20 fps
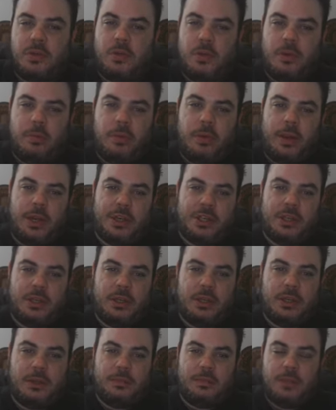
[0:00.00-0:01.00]

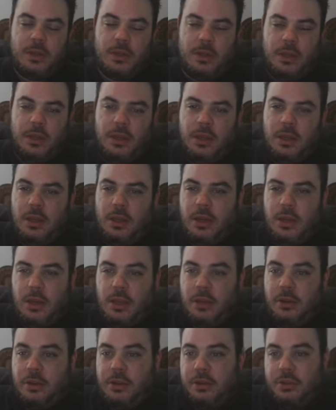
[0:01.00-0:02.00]
corporation
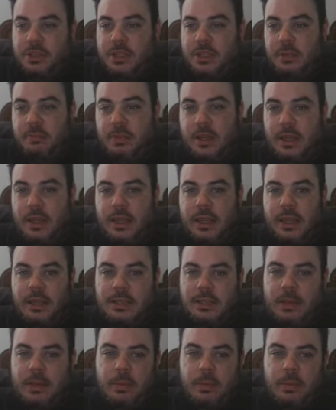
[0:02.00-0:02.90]
and do something, I guess.